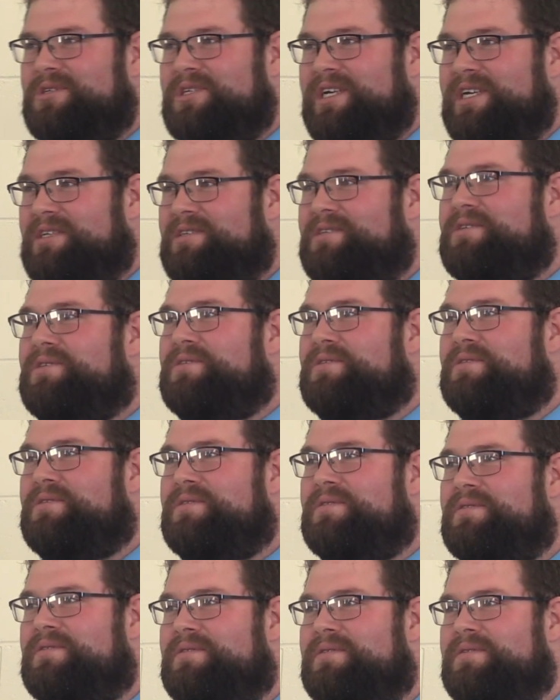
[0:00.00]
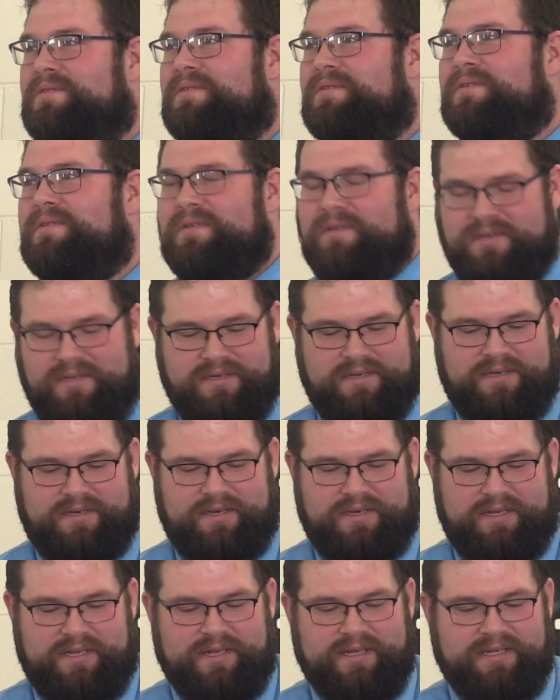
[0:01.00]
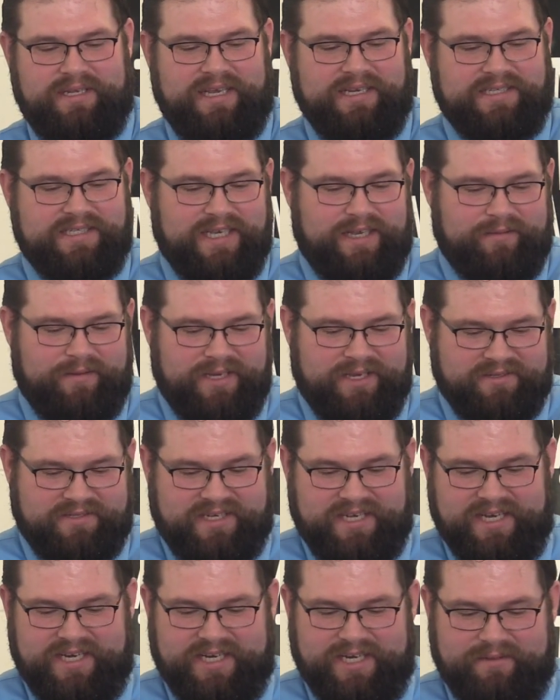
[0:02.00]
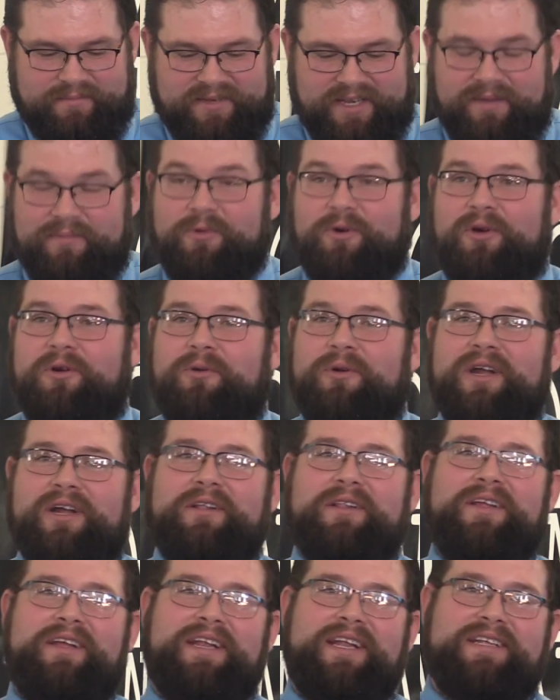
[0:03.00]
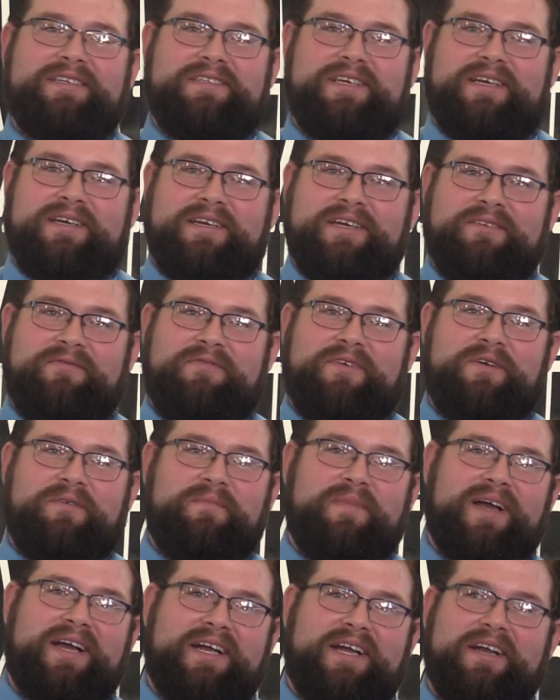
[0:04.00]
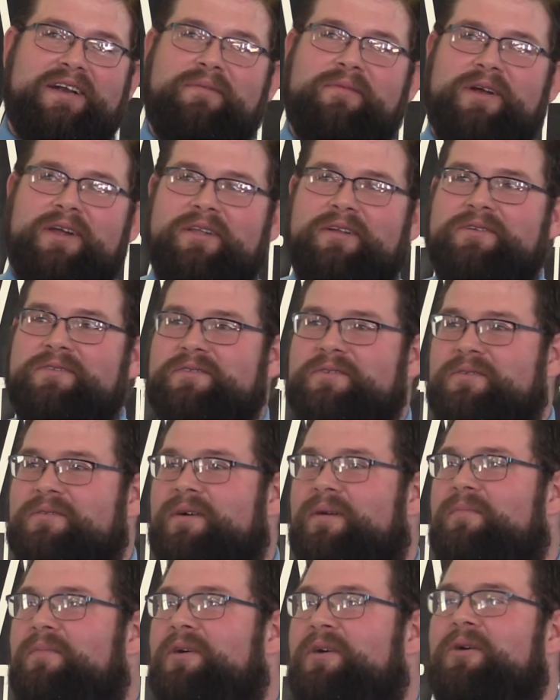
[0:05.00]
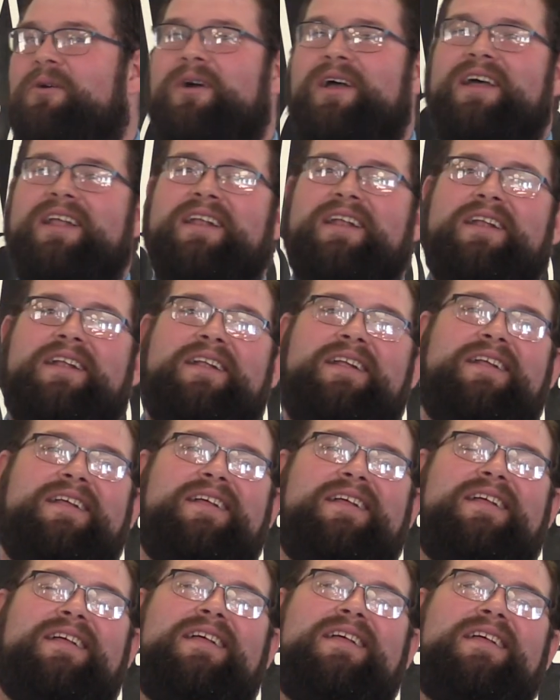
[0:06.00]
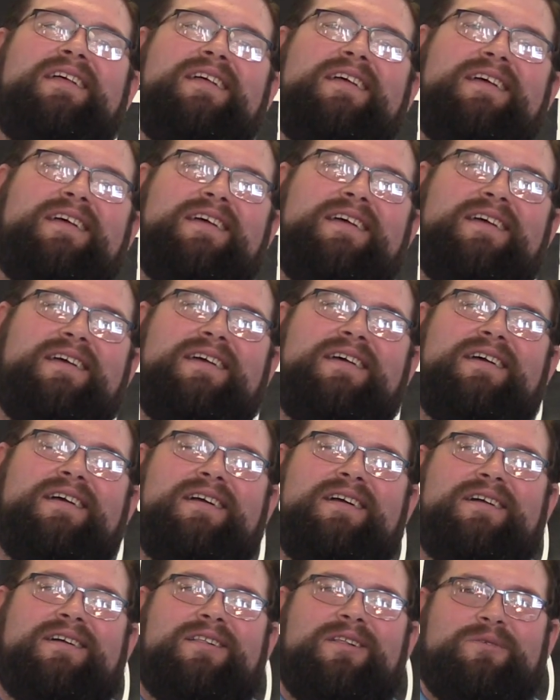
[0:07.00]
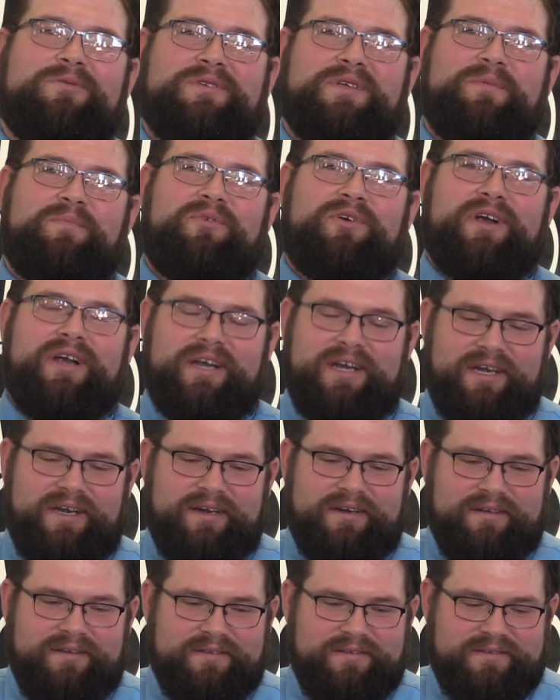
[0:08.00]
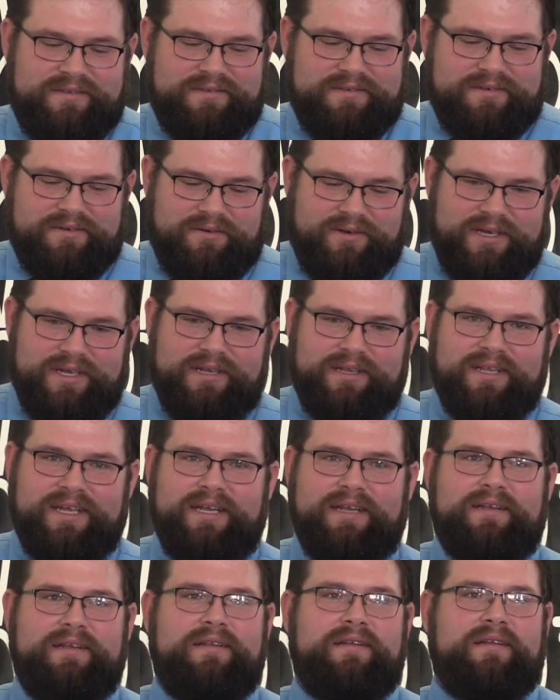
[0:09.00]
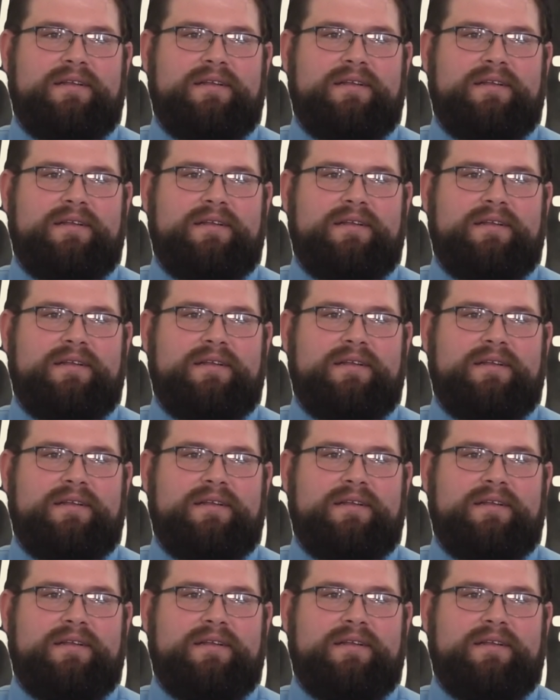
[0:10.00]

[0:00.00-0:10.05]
Jesus. Amen. I'll tell you something else can't come any more quickly, and that's that good food back there, brother. So I'm going to go ahead Closing prayer here. Let's go ahead and leave.